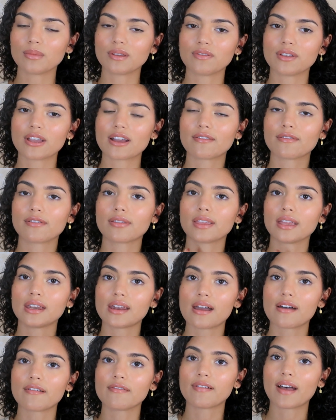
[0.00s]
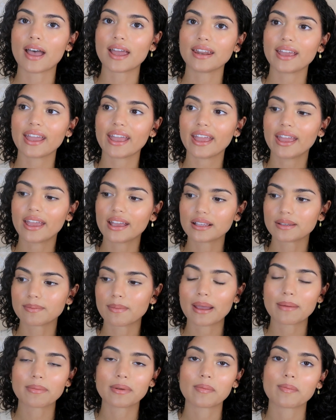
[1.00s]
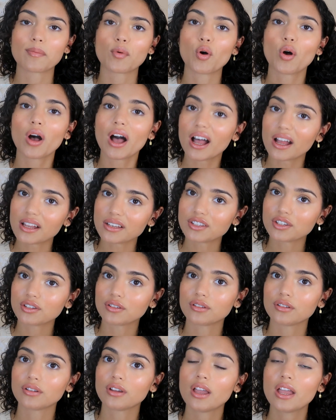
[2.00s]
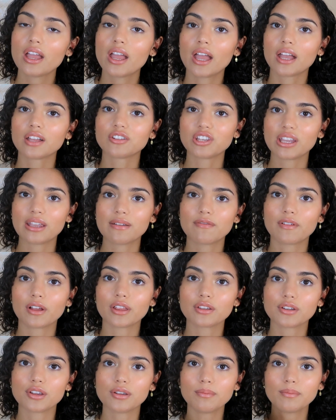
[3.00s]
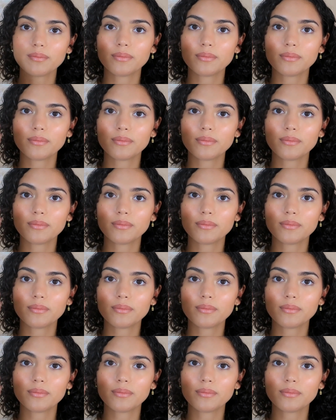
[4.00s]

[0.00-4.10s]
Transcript: If you have thinner, finer hair, it might be more hard to achieve volume.